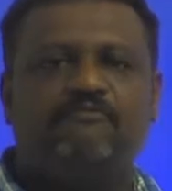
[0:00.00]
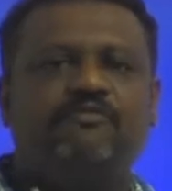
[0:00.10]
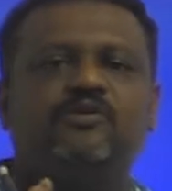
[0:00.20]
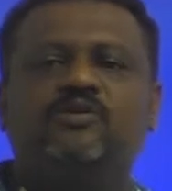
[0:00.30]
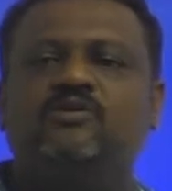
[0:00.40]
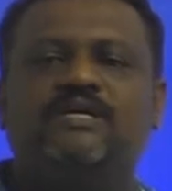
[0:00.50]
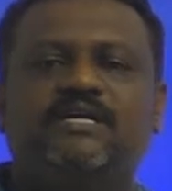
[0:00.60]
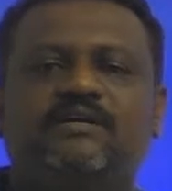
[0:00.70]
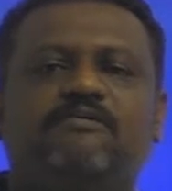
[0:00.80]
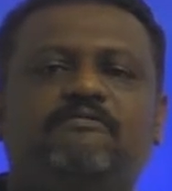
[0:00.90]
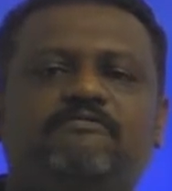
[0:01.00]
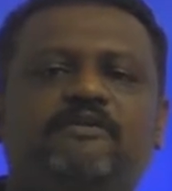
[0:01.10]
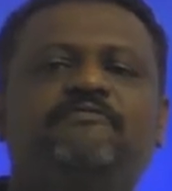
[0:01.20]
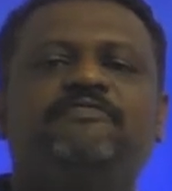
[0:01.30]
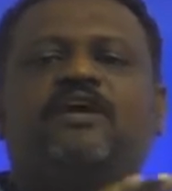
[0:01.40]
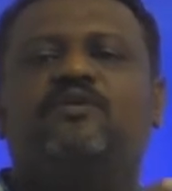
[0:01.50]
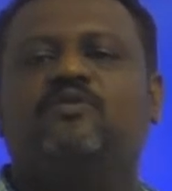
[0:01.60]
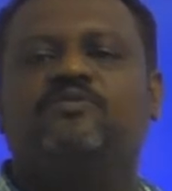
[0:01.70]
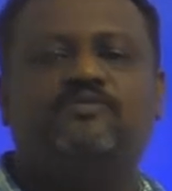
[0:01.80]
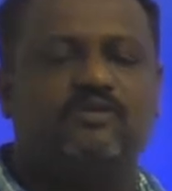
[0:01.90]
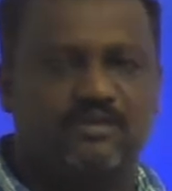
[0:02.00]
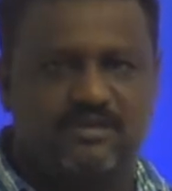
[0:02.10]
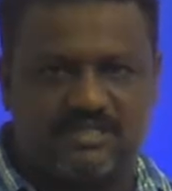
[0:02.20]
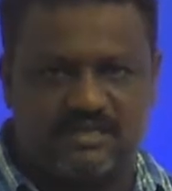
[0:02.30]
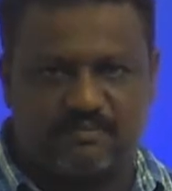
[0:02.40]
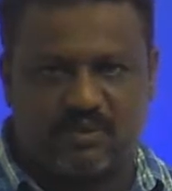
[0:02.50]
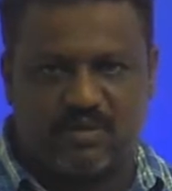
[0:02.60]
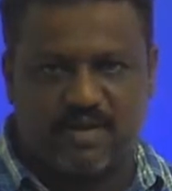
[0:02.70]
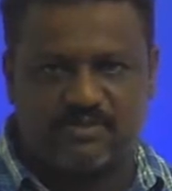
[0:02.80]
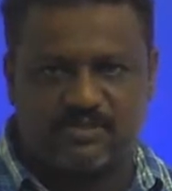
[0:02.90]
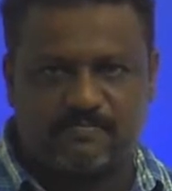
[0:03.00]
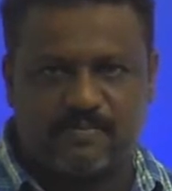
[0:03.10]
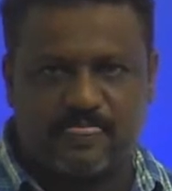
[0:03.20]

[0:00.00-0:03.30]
We know that when we are go for subprograms,